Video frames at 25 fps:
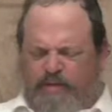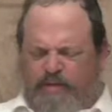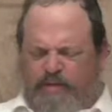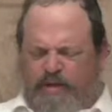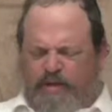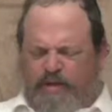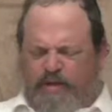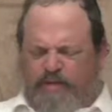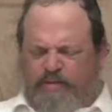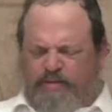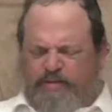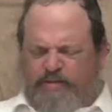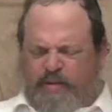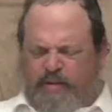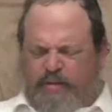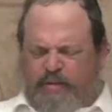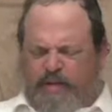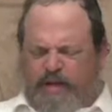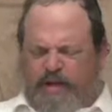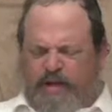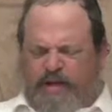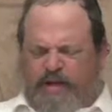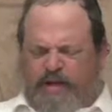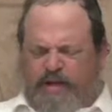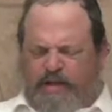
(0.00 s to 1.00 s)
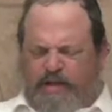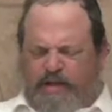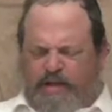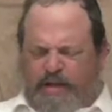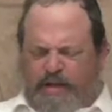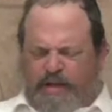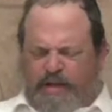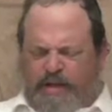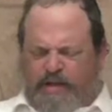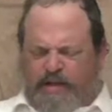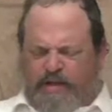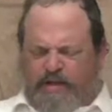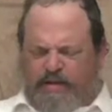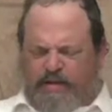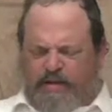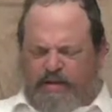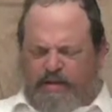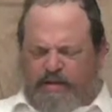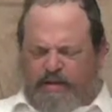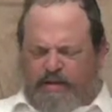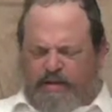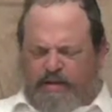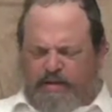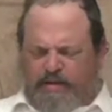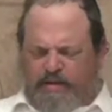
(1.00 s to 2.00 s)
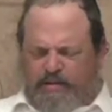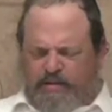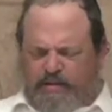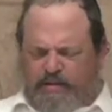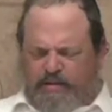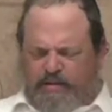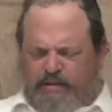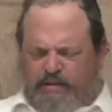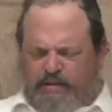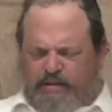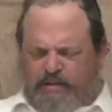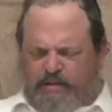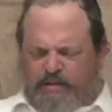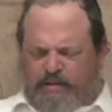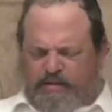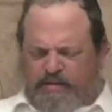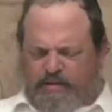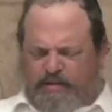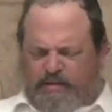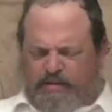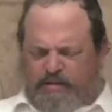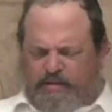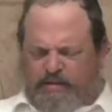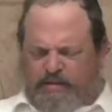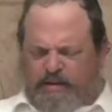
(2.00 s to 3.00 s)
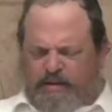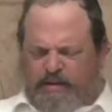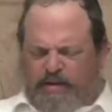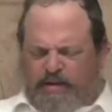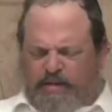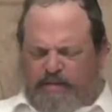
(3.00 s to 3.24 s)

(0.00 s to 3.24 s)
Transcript: a kli? Or it's already a kli. Just